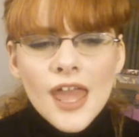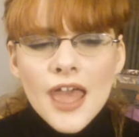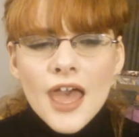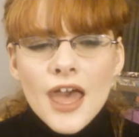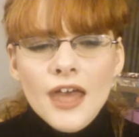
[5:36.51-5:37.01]

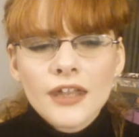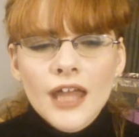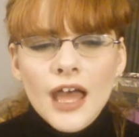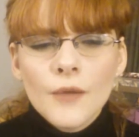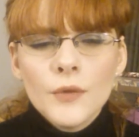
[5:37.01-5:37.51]
and
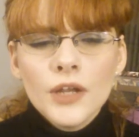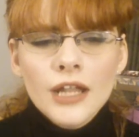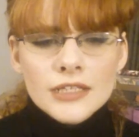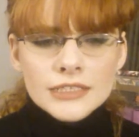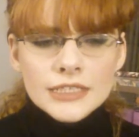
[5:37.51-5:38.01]
I wouldn't
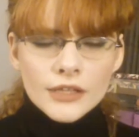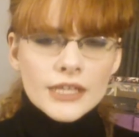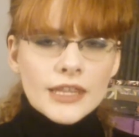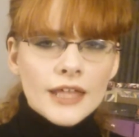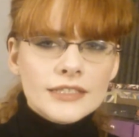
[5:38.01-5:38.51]

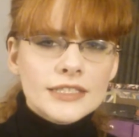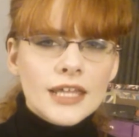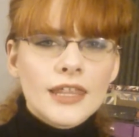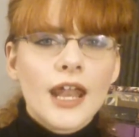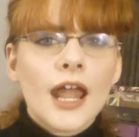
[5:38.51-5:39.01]
necessarily
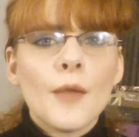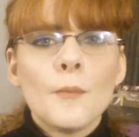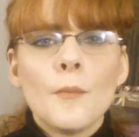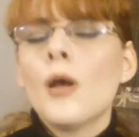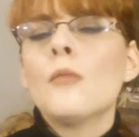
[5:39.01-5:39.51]
say that
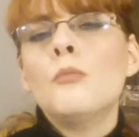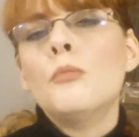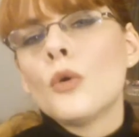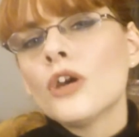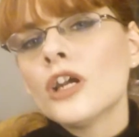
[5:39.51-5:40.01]
I'm
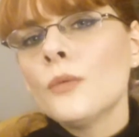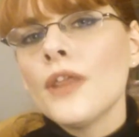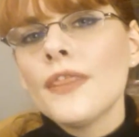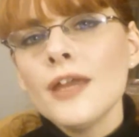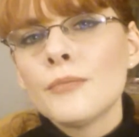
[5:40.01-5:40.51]
bored
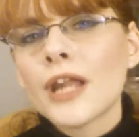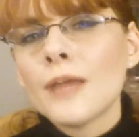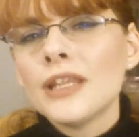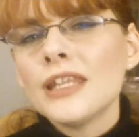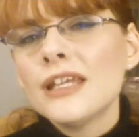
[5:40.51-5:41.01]
with it, but
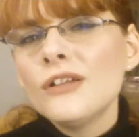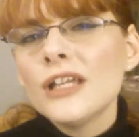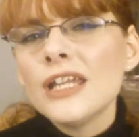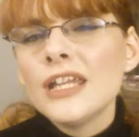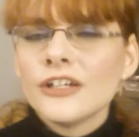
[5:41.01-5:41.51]
I'm a little
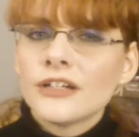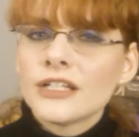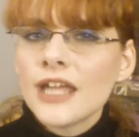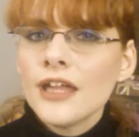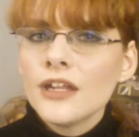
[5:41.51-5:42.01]

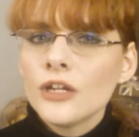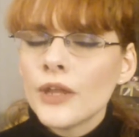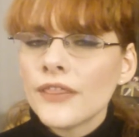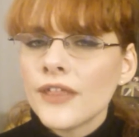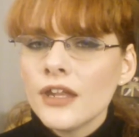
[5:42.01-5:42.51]
irritated
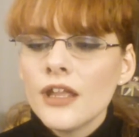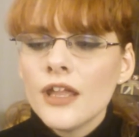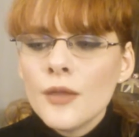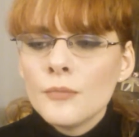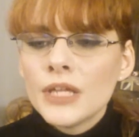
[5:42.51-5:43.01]
with it
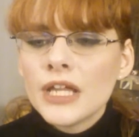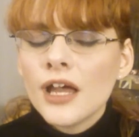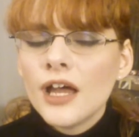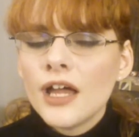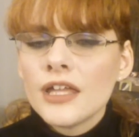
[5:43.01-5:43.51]

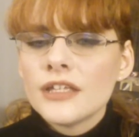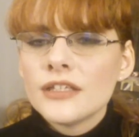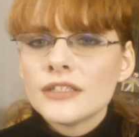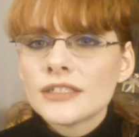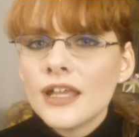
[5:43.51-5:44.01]

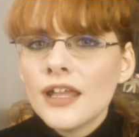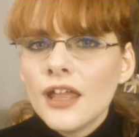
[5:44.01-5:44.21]
because